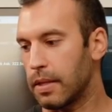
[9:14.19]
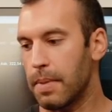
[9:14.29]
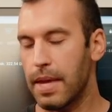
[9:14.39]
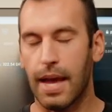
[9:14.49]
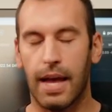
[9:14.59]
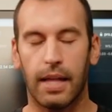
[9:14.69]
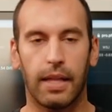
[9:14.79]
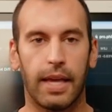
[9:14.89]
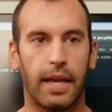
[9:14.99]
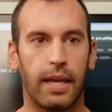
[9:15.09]
To me,
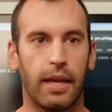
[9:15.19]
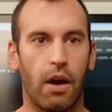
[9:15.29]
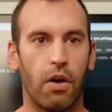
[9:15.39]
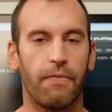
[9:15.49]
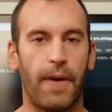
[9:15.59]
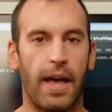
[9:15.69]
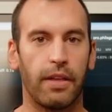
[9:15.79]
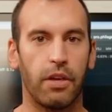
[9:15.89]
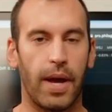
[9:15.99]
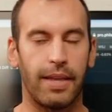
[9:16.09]
like, our
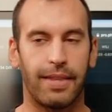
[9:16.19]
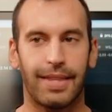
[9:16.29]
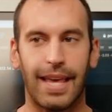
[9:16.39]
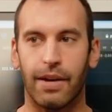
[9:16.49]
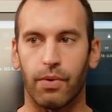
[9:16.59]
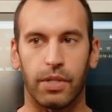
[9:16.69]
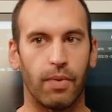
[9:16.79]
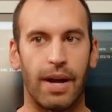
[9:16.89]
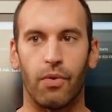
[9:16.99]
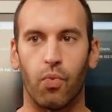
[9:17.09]
value, I think, was
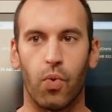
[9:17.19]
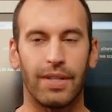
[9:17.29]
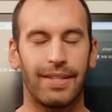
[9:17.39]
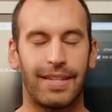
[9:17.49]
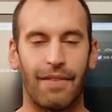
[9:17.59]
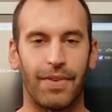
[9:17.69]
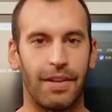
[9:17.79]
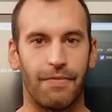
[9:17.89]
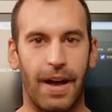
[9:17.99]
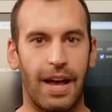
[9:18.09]
around
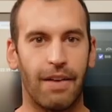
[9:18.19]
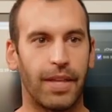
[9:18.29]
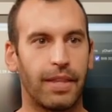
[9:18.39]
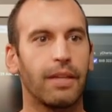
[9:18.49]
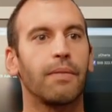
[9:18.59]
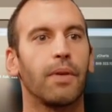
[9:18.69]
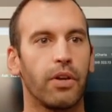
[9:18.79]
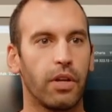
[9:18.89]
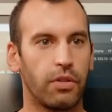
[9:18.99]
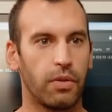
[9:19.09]
175. I think, are
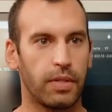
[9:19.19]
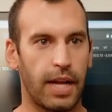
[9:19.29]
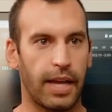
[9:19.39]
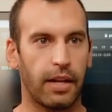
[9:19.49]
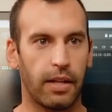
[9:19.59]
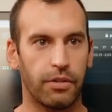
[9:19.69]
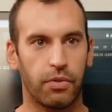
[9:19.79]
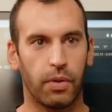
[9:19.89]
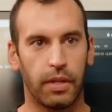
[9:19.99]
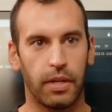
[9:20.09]
you going to do the stock
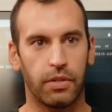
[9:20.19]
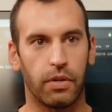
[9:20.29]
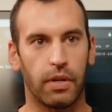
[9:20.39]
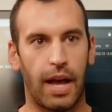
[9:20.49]
analyzer tool on this? Or?